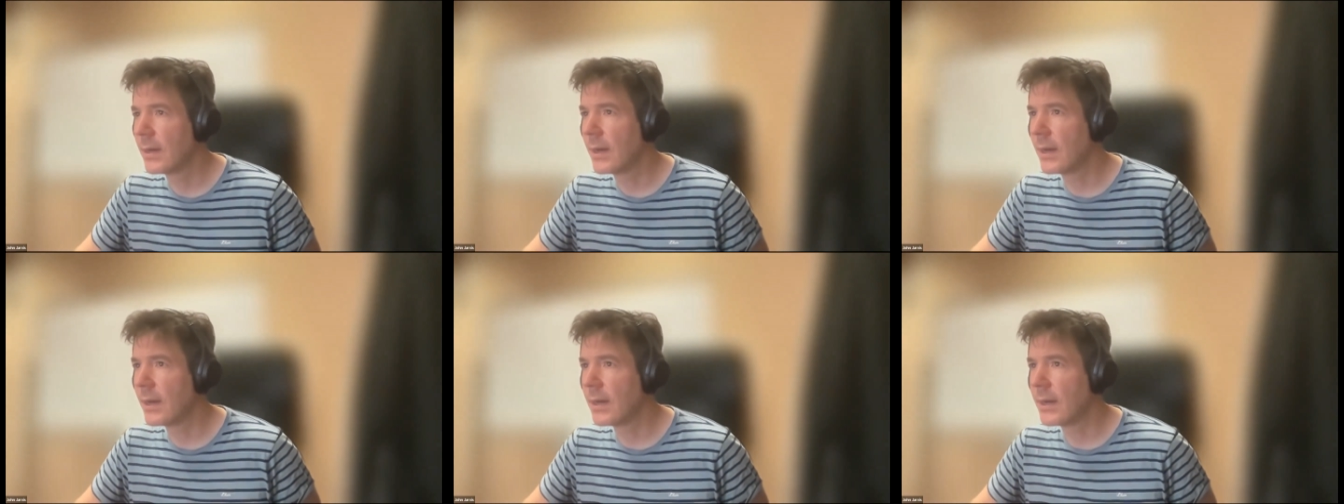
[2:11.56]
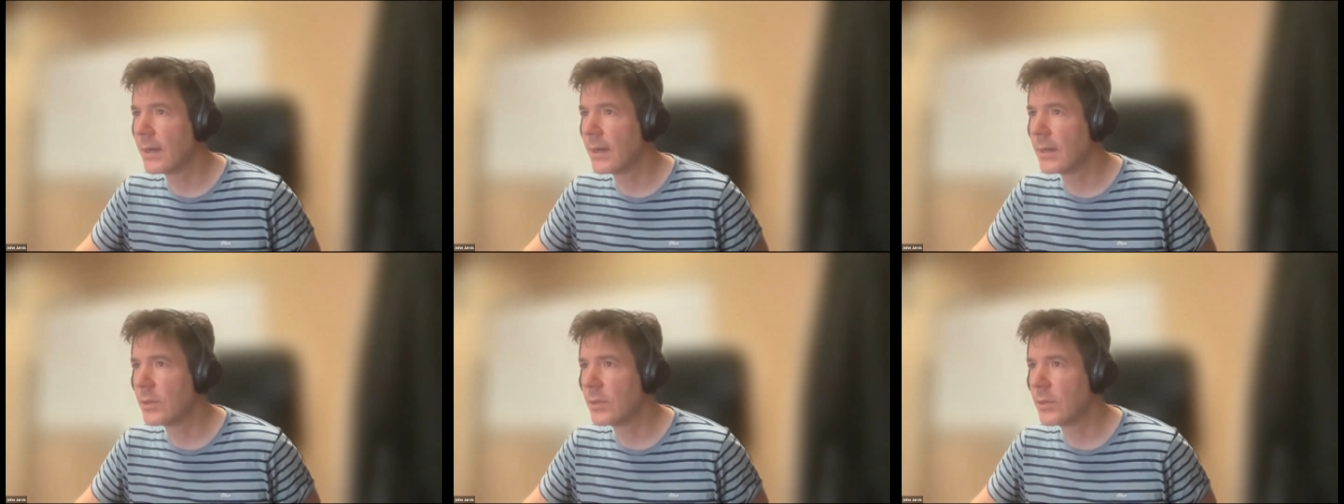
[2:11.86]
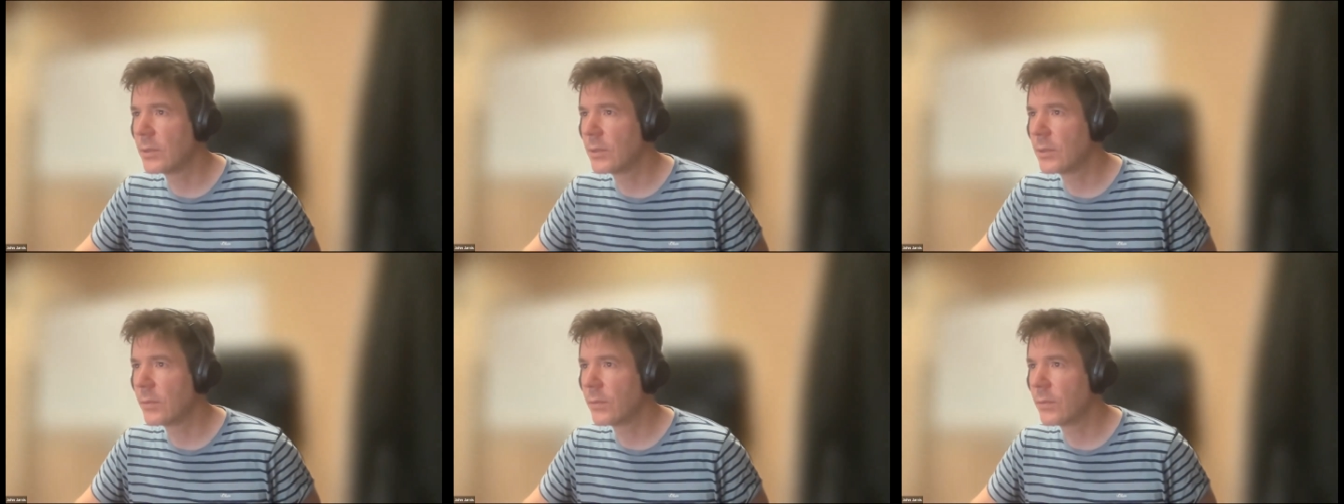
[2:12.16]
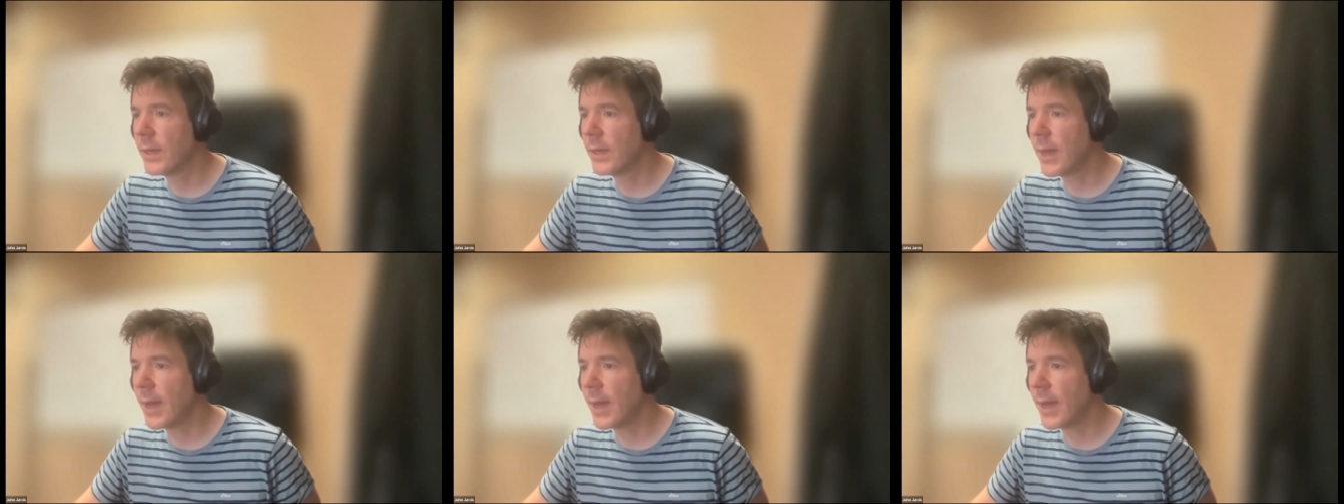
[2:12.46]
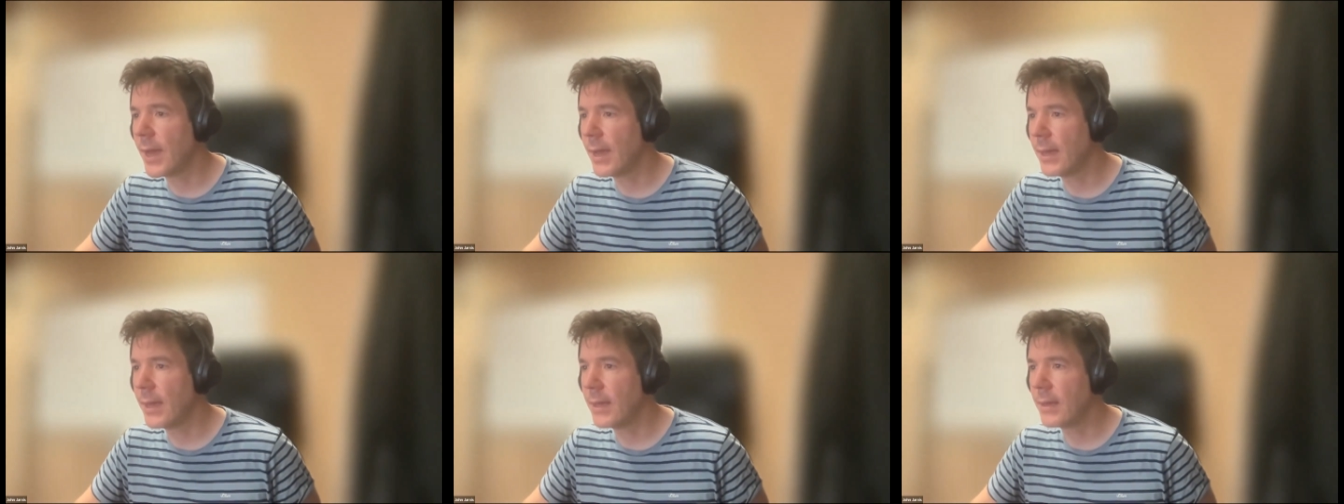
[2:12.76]
uh,
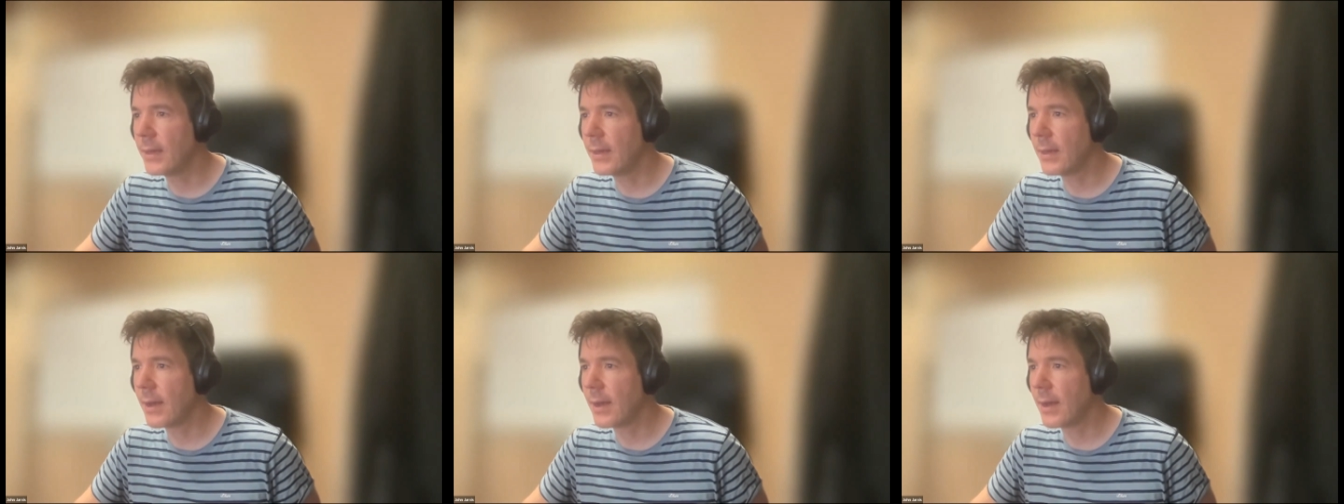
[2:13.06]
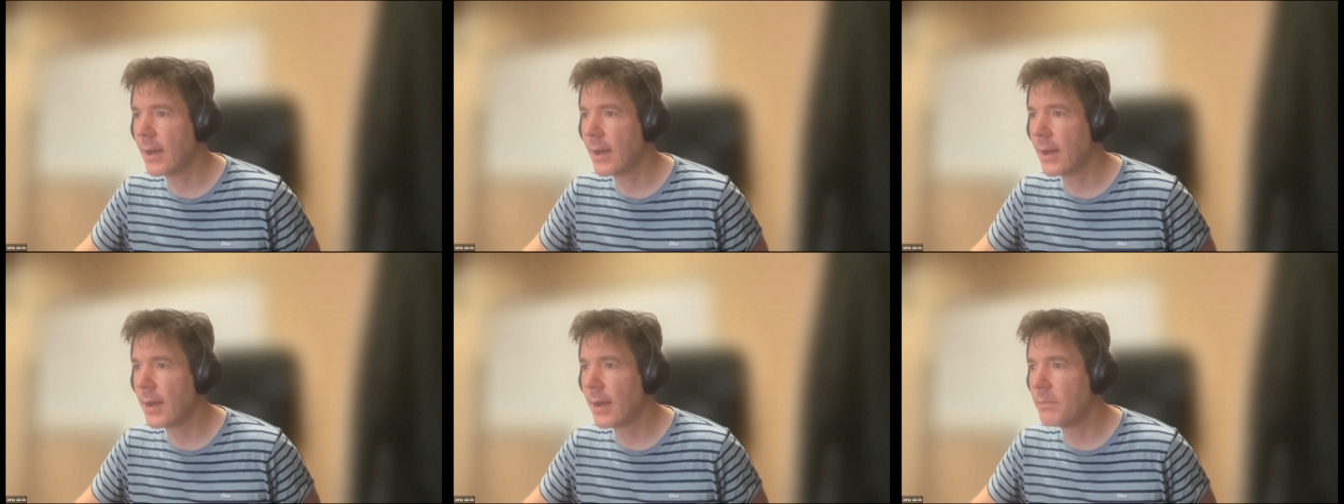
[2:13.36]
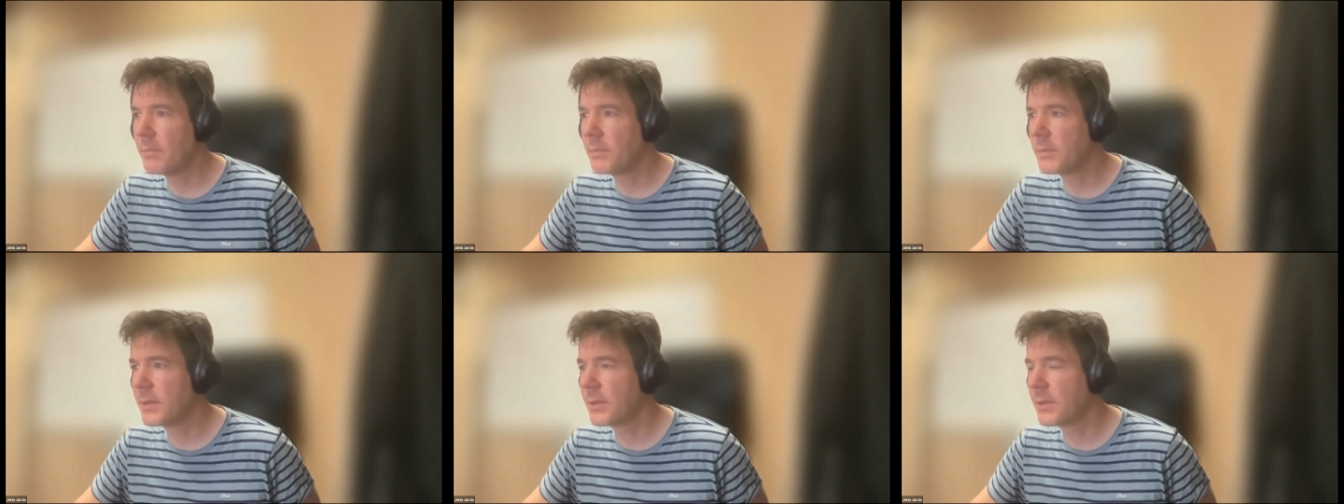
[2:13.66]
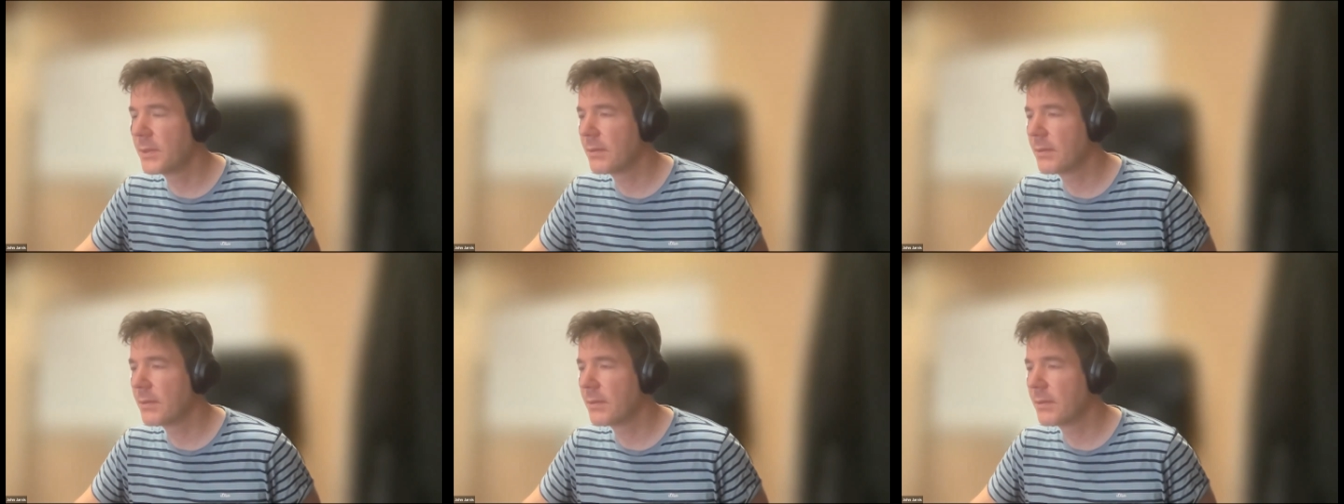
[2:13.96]
3A, I'm